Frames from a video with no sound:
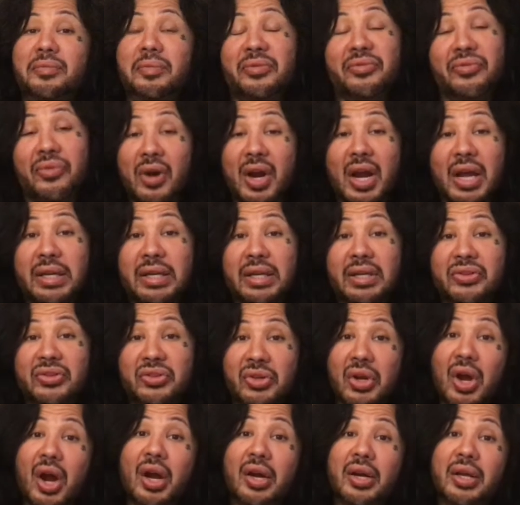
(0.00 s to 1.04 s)
Before I get
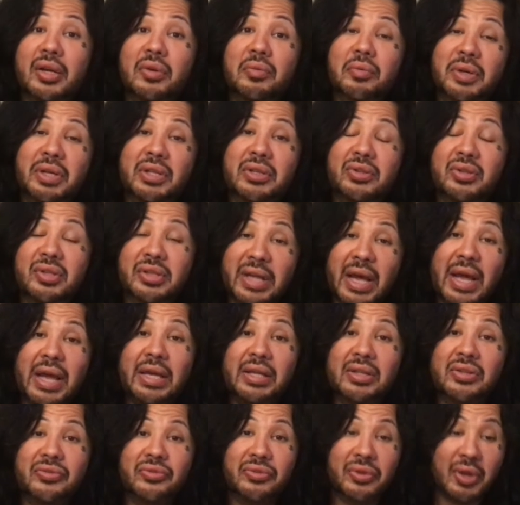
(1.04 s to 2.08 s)
started with
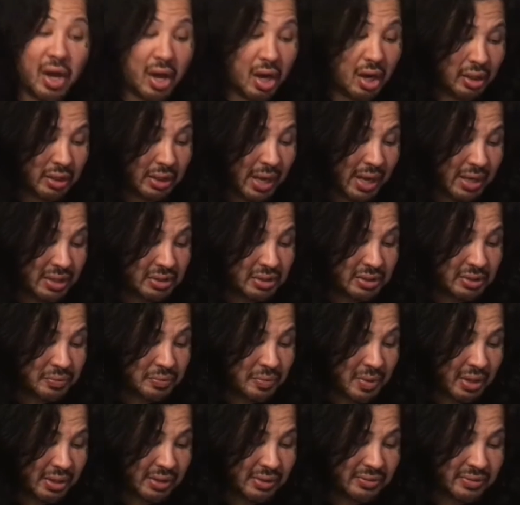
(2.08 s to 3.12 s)
today's vlog, I just
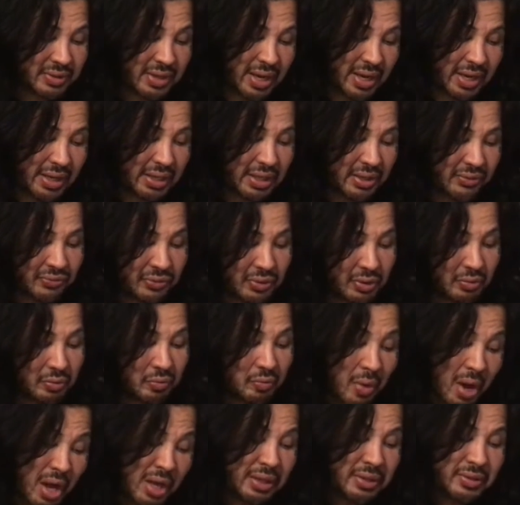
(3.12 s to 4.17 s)
want to say if you
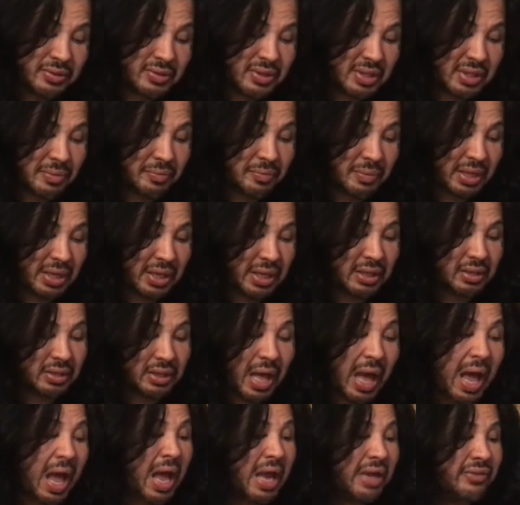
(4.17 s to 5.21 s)
want to see me
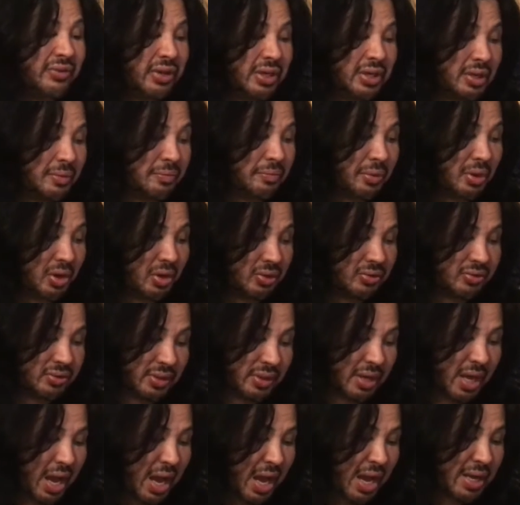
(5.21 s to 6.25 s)
live and in
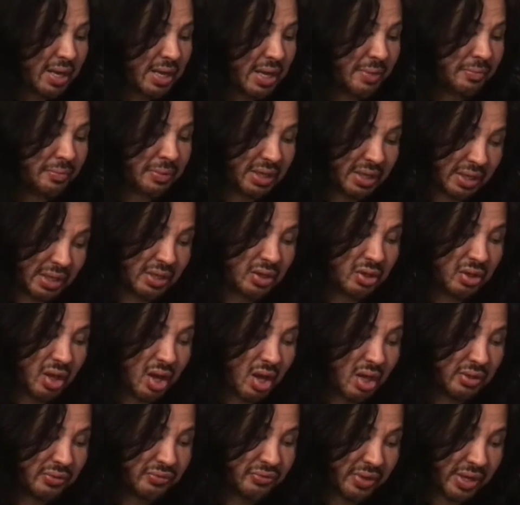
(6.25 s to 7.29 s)
person, I am in
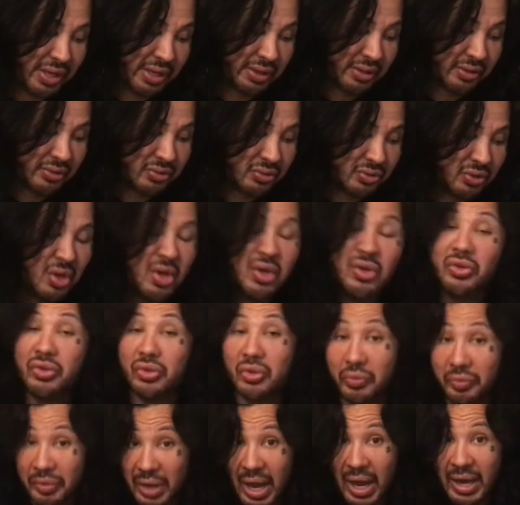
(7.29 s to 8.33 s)
Las Vegas
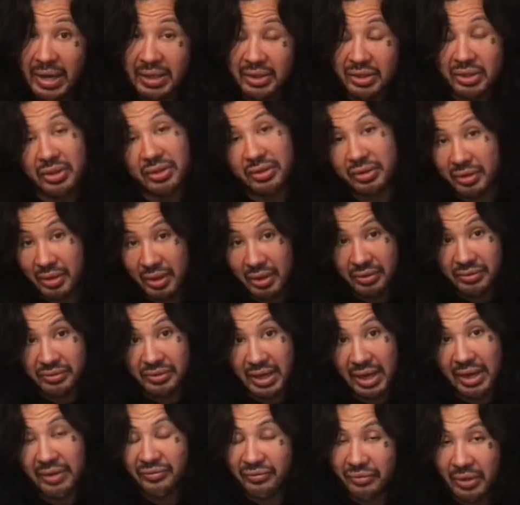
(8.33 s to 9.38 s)
tonight,
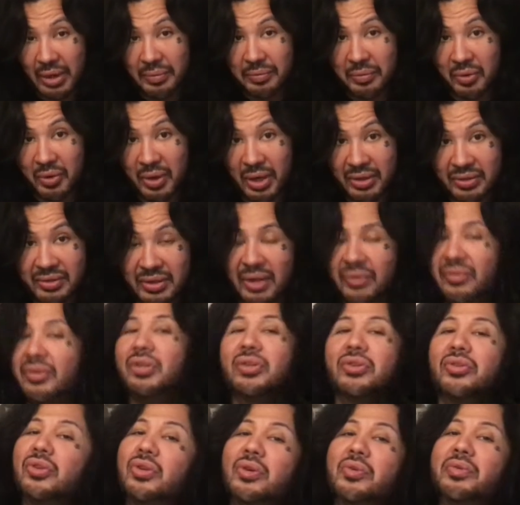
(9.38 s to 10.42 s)
Thursday, February
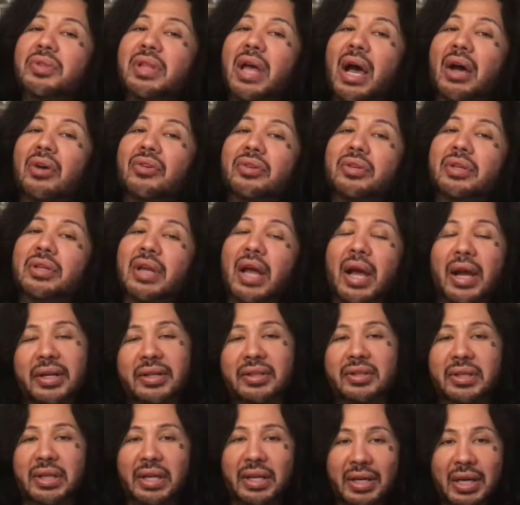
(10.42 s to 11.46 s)
7,
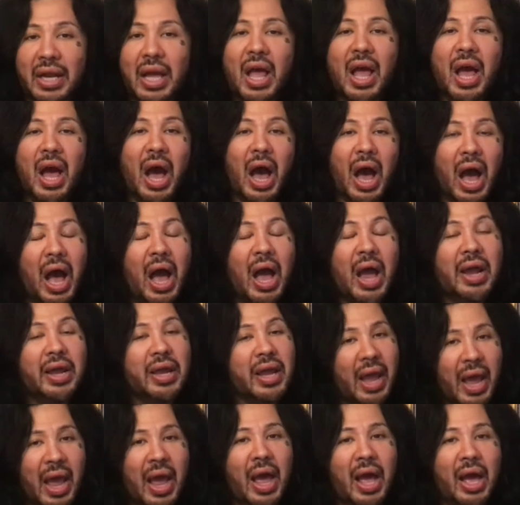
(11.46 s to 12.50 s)
2019.
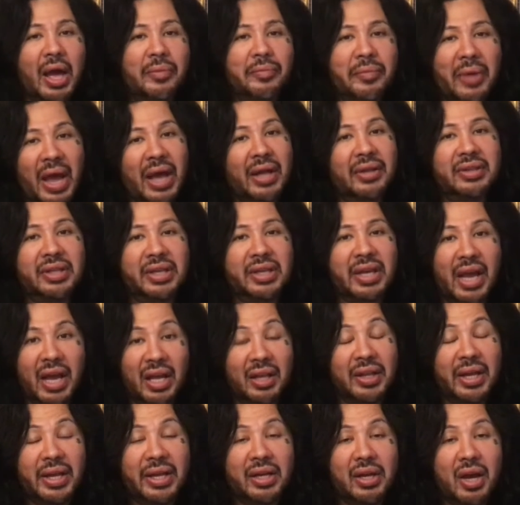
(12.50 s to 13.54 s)
I am at the
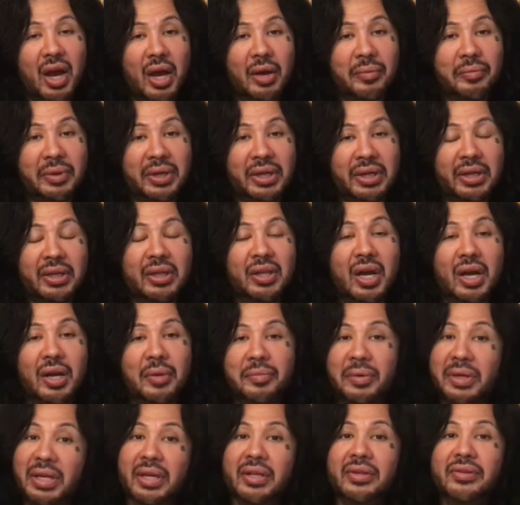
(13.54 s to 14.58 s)
LA Comedy
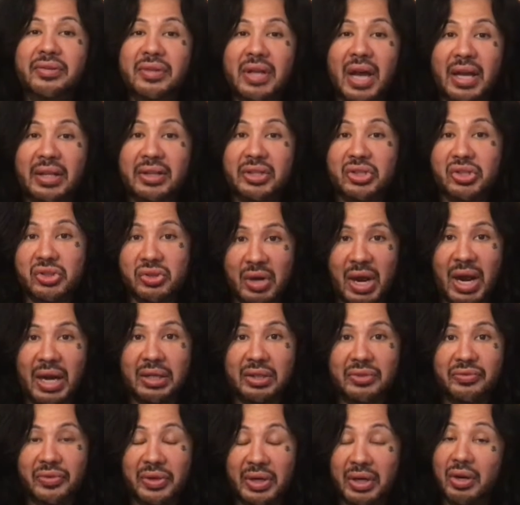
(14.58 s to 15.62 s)
Club inside the
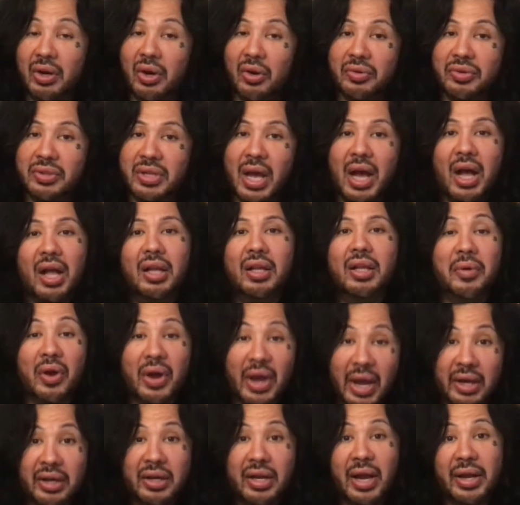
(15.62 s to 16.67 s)
Stratosphere Hotel,
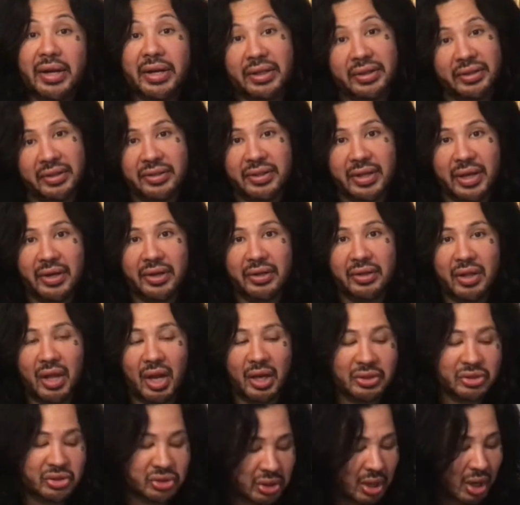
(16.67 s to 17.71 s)
headlining the 10
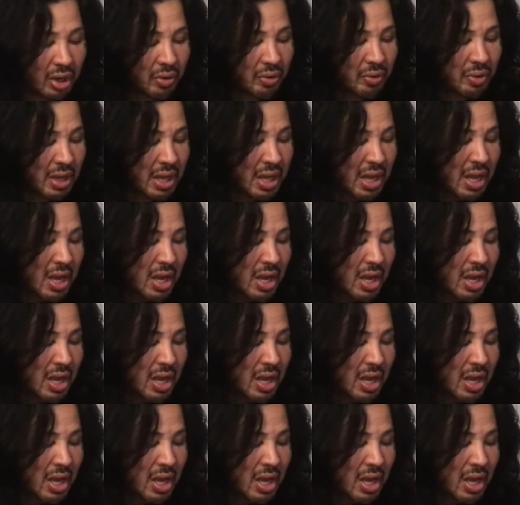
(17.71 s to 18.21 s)
o'clock show.